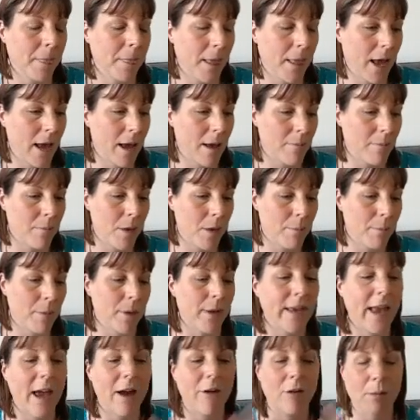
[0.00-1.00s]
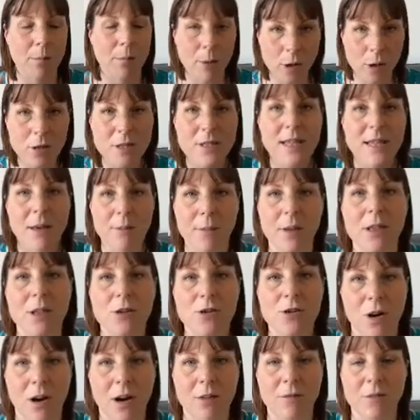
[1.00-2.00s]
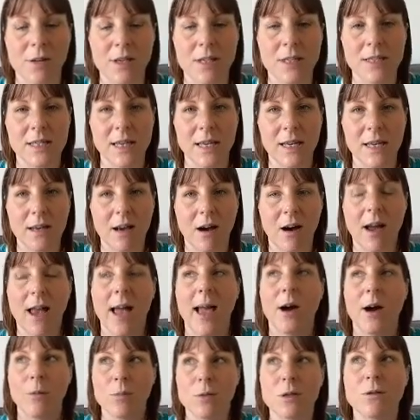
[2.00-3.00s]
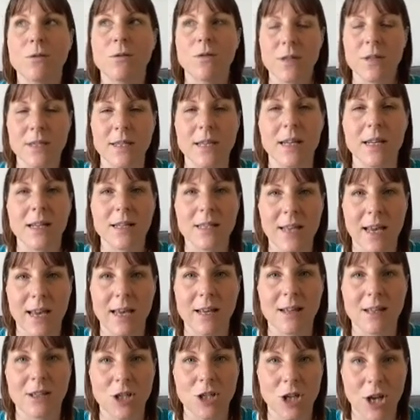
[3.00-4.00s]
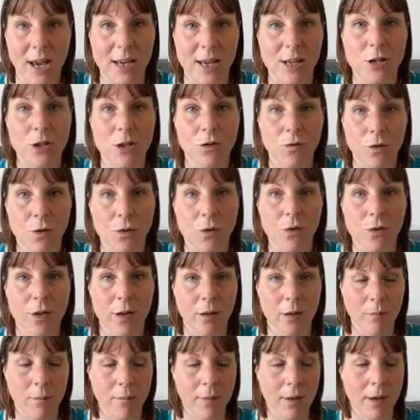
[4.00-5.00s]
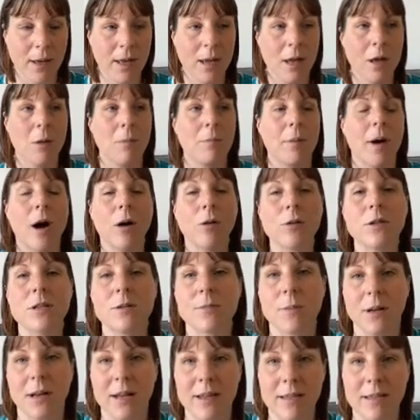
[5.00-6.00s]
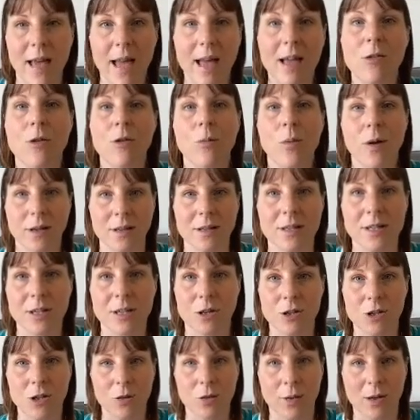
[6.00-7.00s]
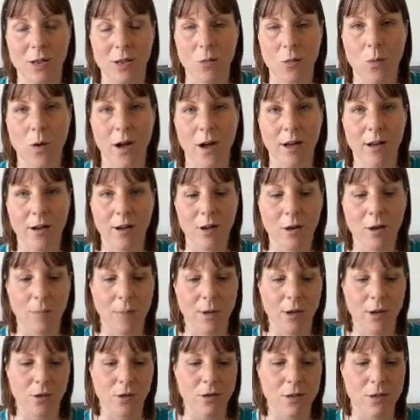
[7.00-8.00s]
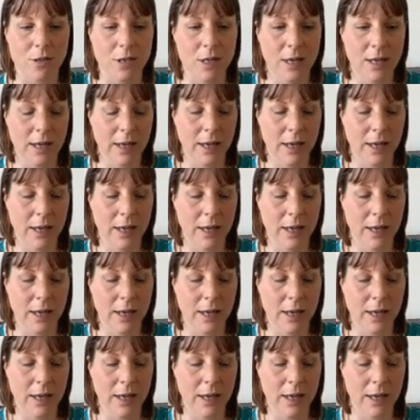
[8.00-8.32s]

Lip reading: But yeah, it puts them in the driving seat. I help to facilitate the change for them, but ultimately they're the ones that are doing the work, because